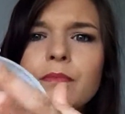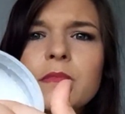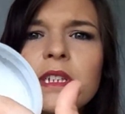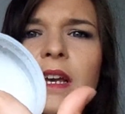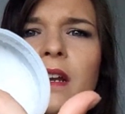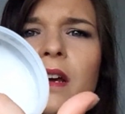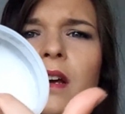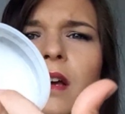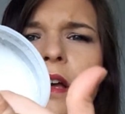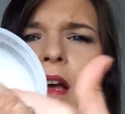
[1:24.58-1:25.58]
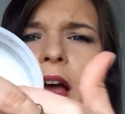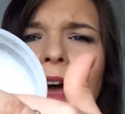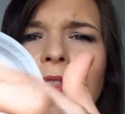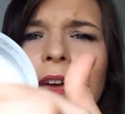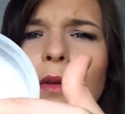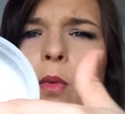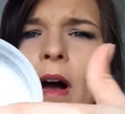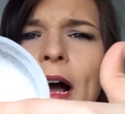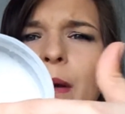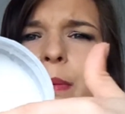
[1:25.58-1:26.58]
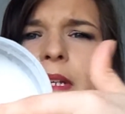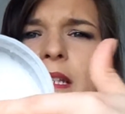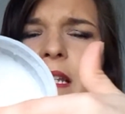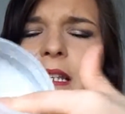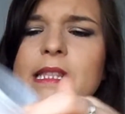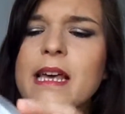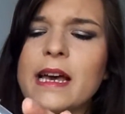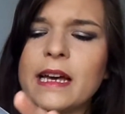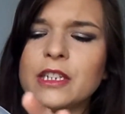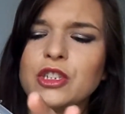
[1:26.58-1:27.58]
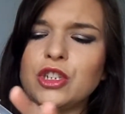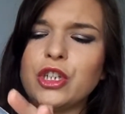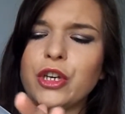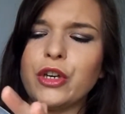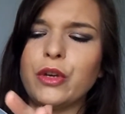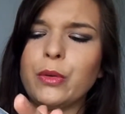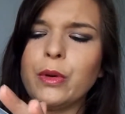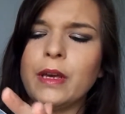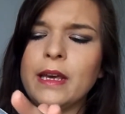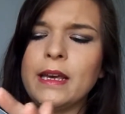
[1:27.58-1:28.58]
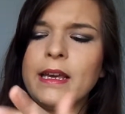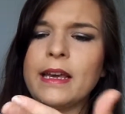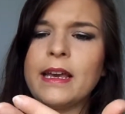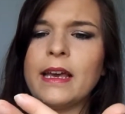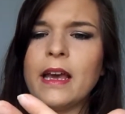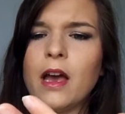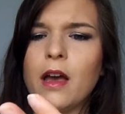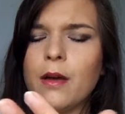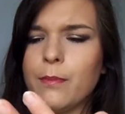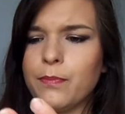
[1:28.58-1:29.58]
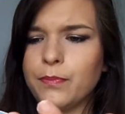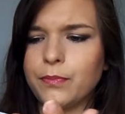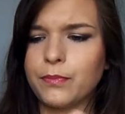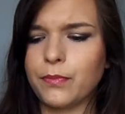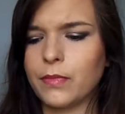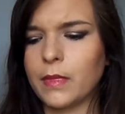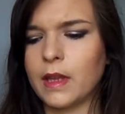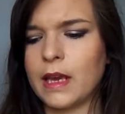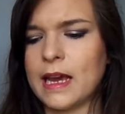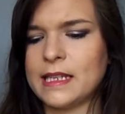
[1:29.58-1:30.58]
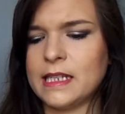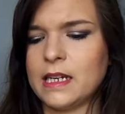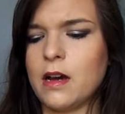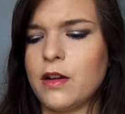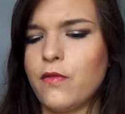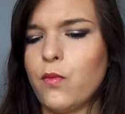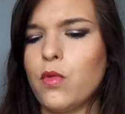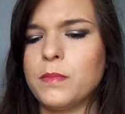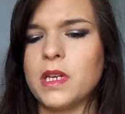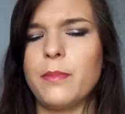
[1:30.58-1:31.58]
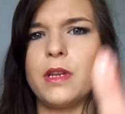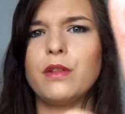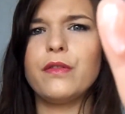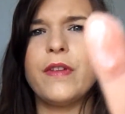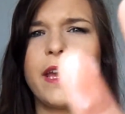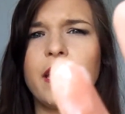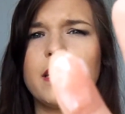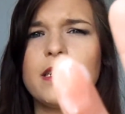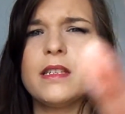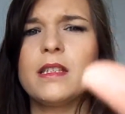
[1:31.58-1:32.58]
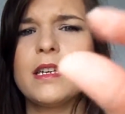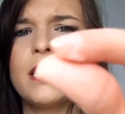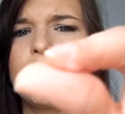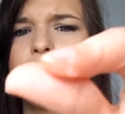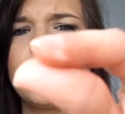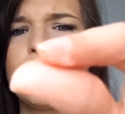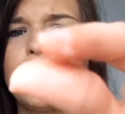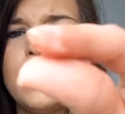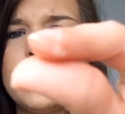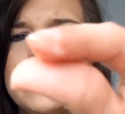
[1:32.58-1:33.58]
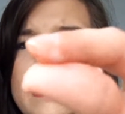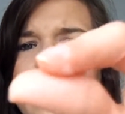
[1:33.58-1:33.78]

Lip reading: see, look, and then what happens is that as you, as it kind of warms up in your fingers, you can see